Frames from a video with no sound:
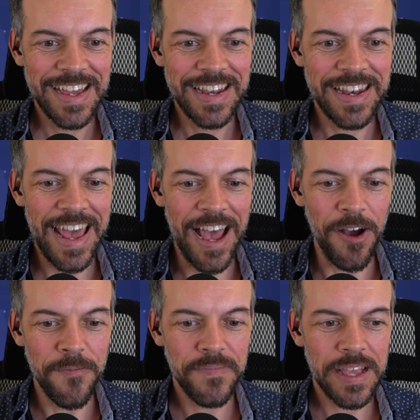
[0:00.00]

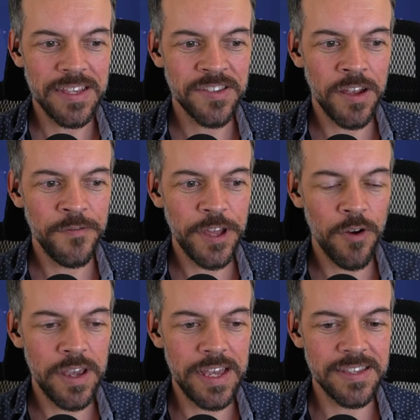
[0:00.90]
Now,
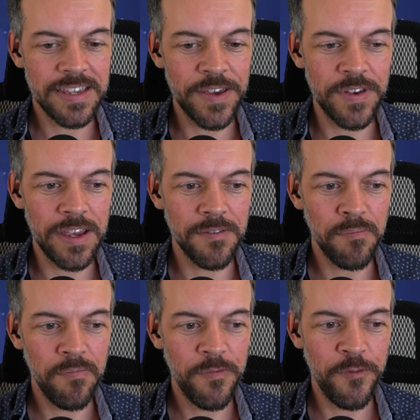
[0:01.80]
Sunflary is
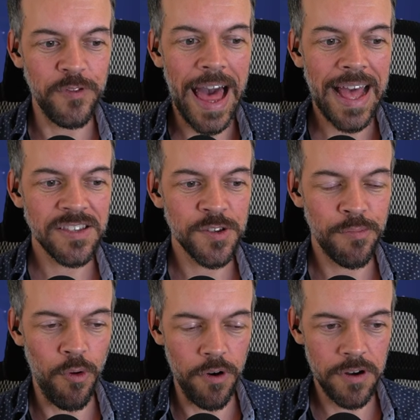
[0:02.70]
giving flat
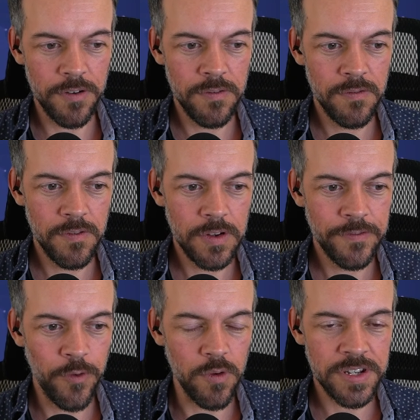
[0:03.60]
support,
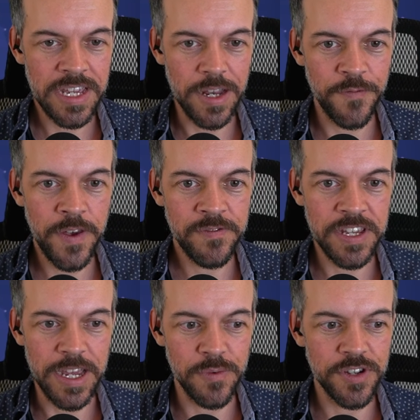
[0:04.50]

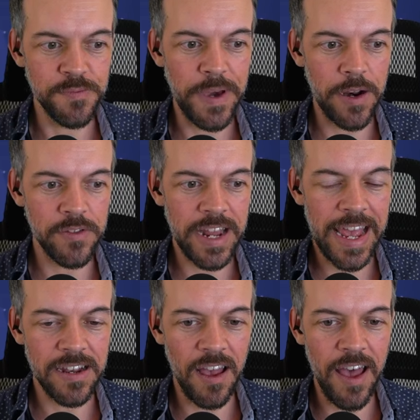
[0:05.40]
14/15, which is better than
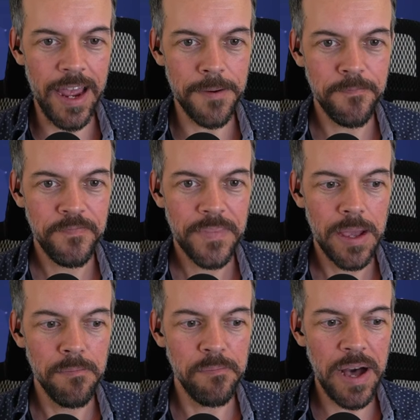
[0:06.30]
8/9.
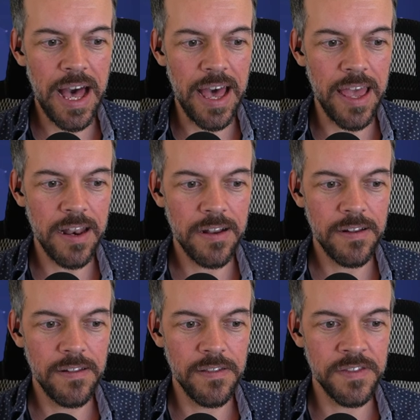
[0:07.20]
But
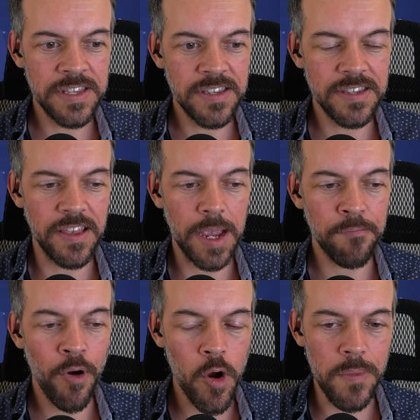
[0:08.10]
this is
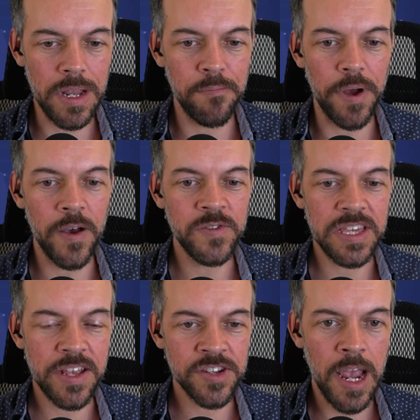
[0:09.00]
like permanent buffs
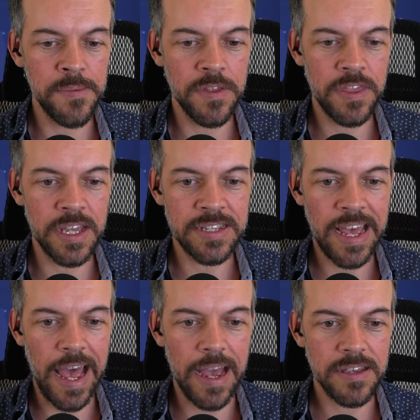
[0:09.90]
each time the thing
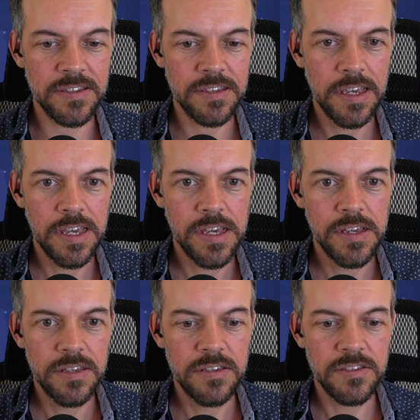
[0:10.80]
attacks.
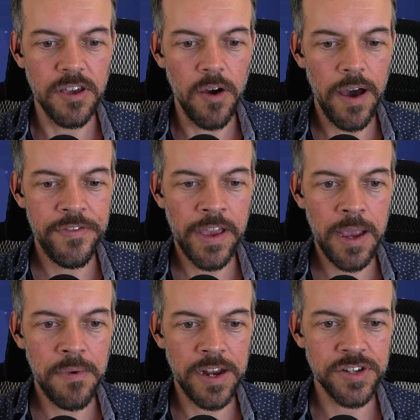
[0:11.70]
So I think
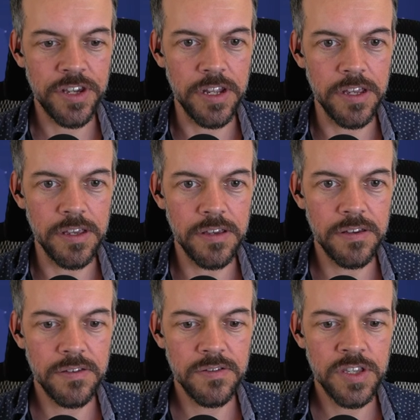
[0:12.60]
I'm actually going to
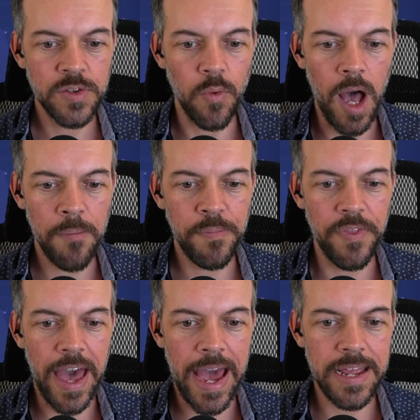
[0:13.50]
swap
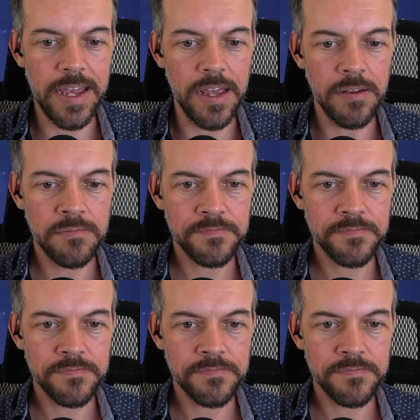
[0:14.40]
that in.